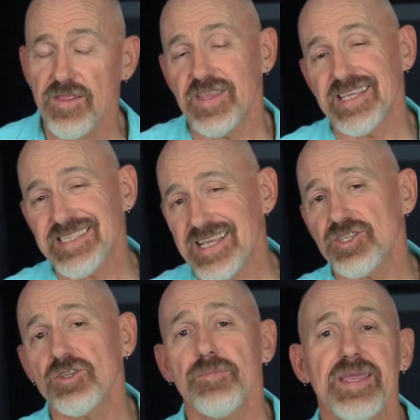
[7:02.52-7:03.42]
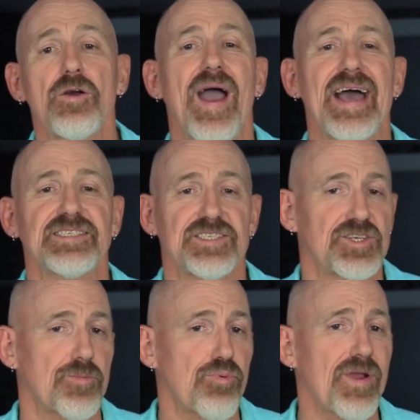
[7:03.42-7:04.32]
the essential amino acids
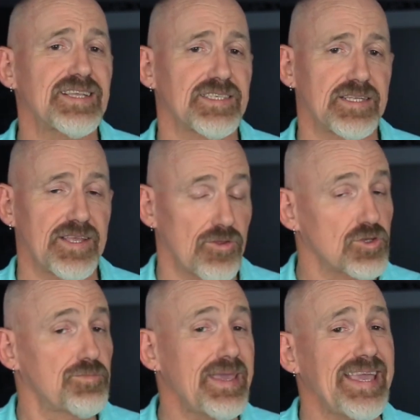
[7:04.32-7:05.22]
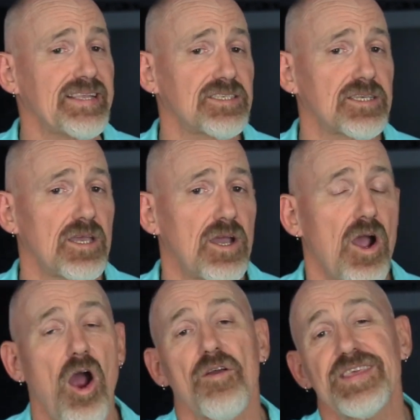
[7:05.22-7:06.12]
that are present in those meats
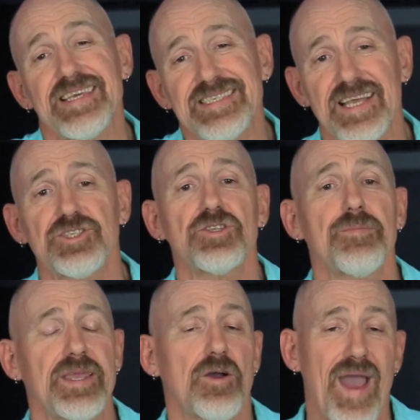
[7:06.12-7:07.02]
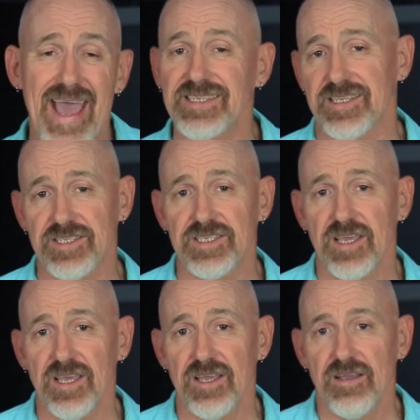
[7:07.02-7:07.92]
are the essential amino acids
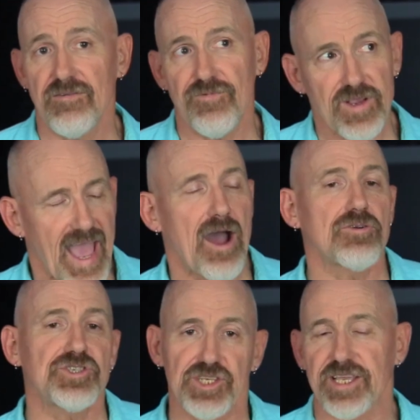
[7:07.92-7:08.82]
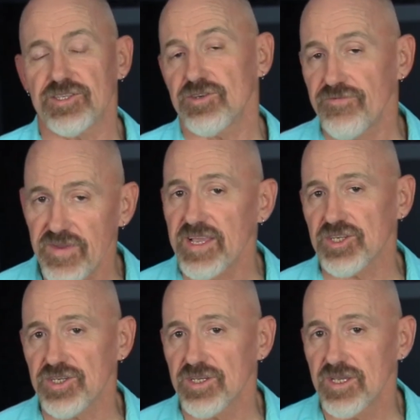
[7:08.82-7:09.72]
for cows, chickens, or
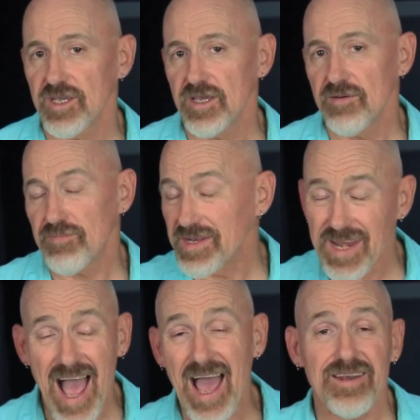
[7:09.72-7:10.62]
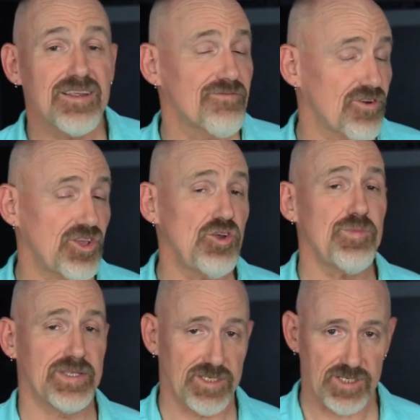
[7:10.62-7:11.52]
fish, but not for
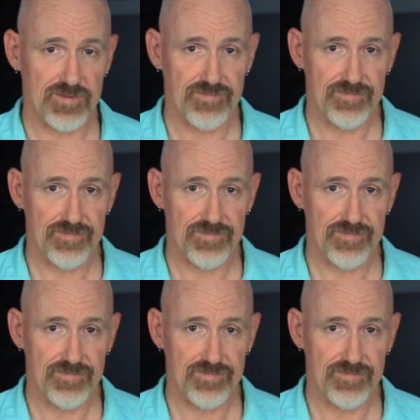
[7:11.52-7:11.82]
humans.